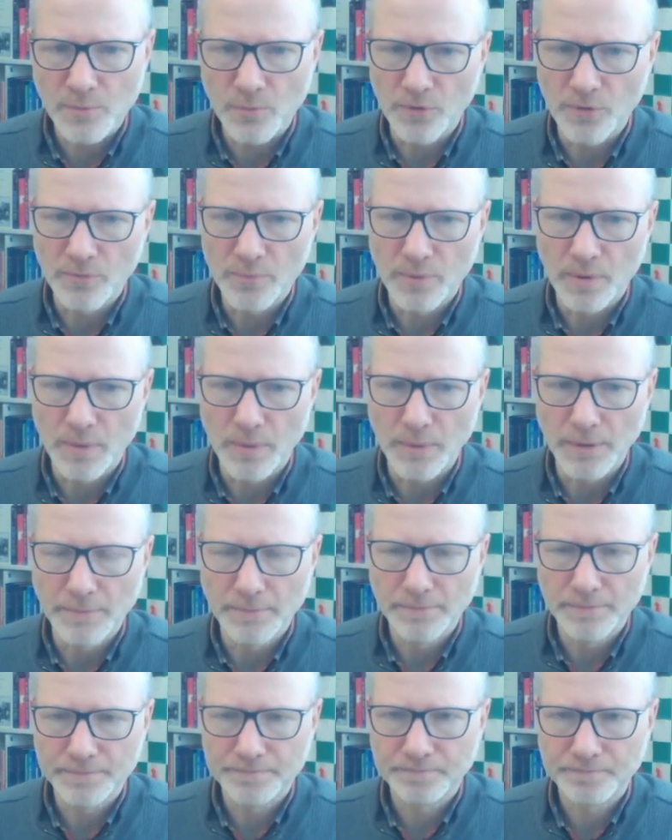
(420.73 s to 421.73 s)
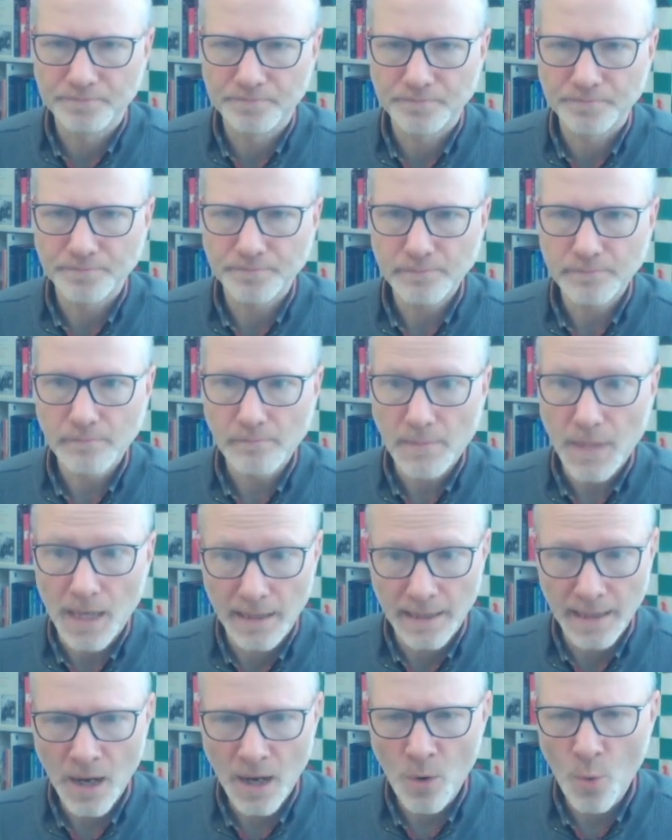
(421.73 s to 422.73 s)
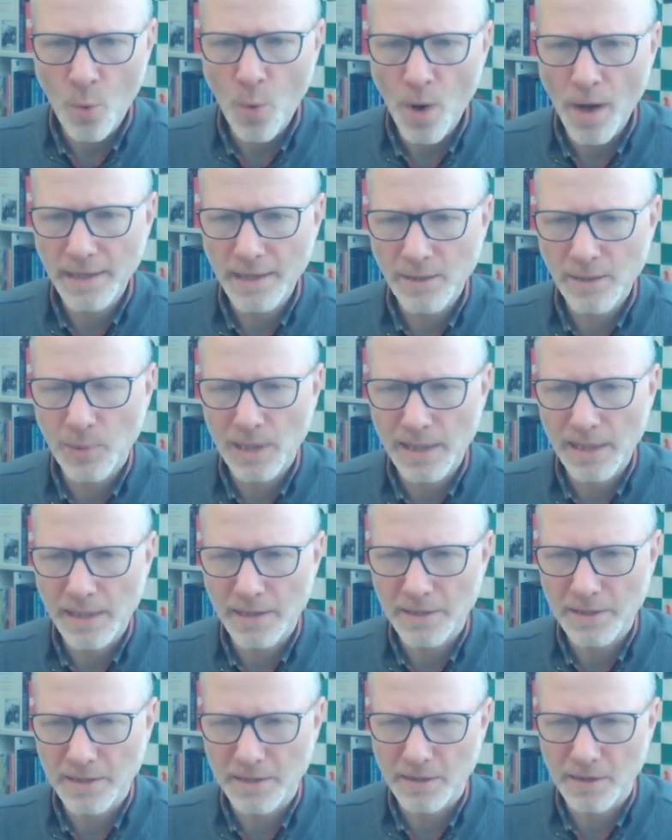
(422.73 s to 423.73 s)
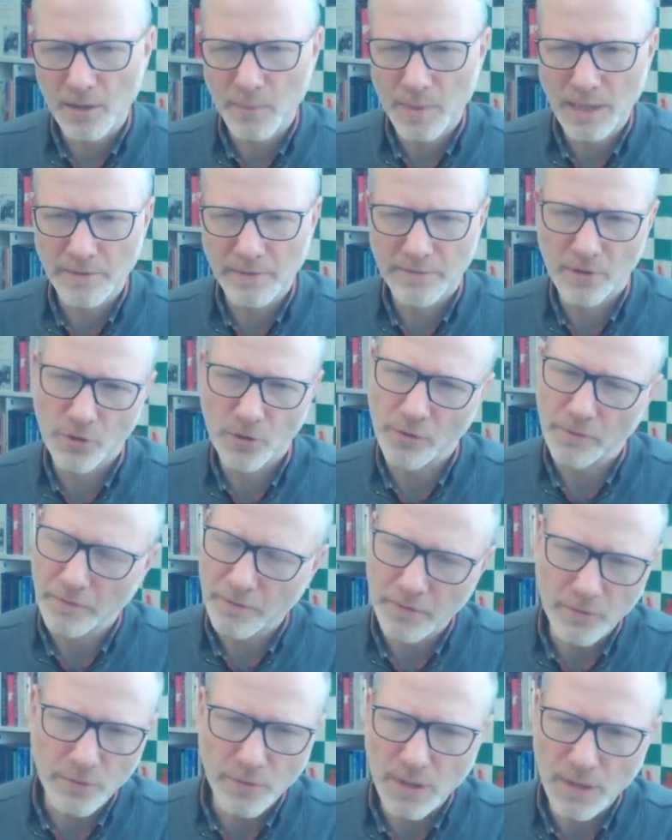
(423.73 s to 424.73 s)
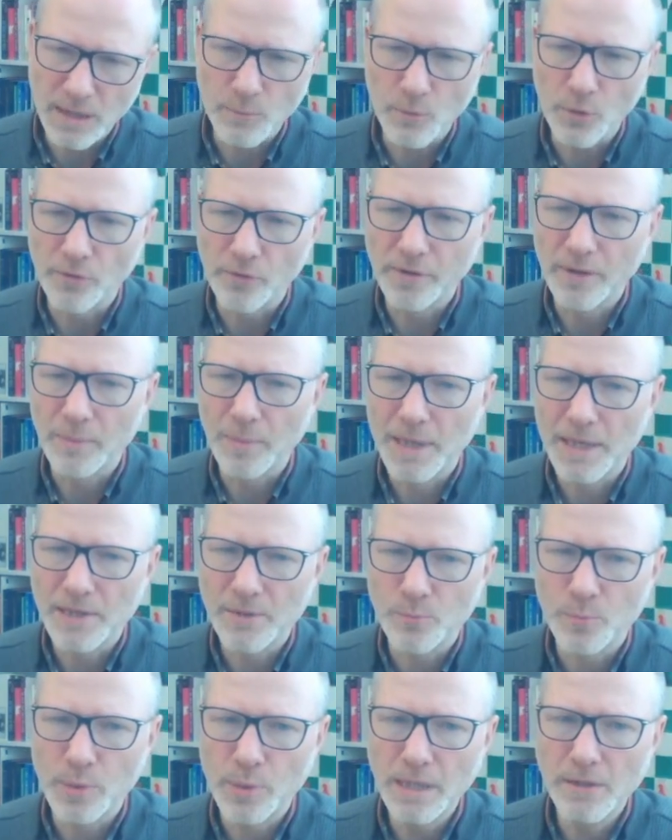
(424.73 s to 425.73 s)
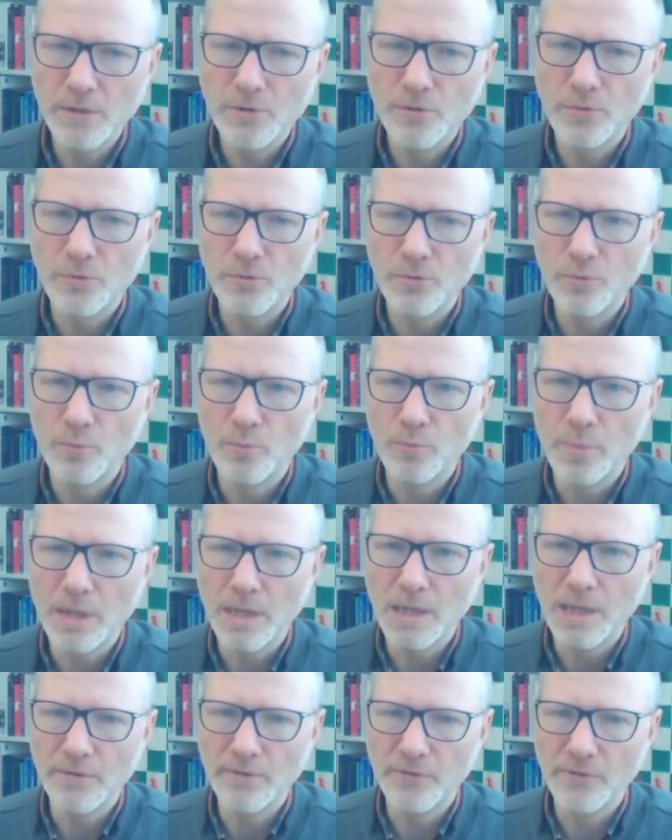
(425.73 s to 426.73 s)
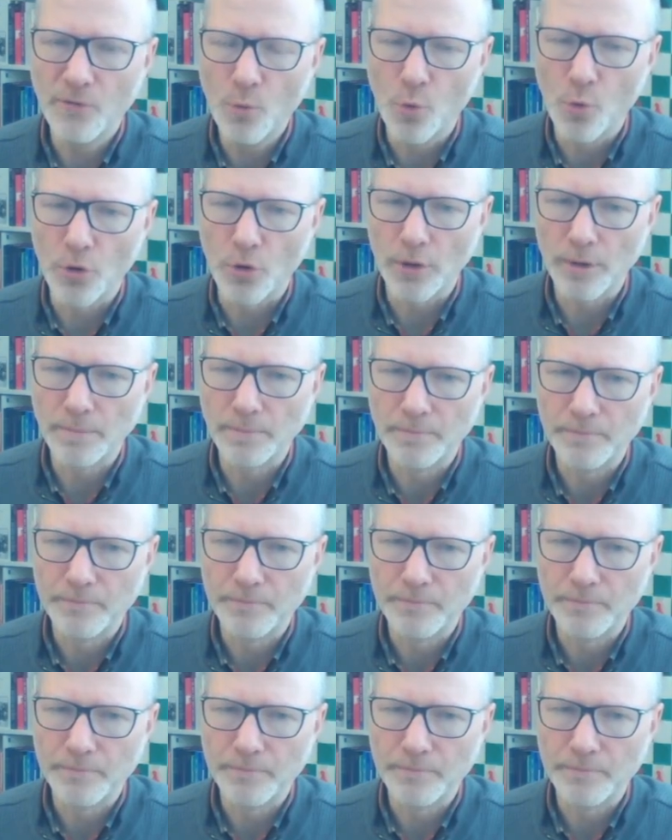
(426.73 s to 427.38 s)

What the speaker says: move probably. Now white plays a bit of a confusing move. He plays b2, b4.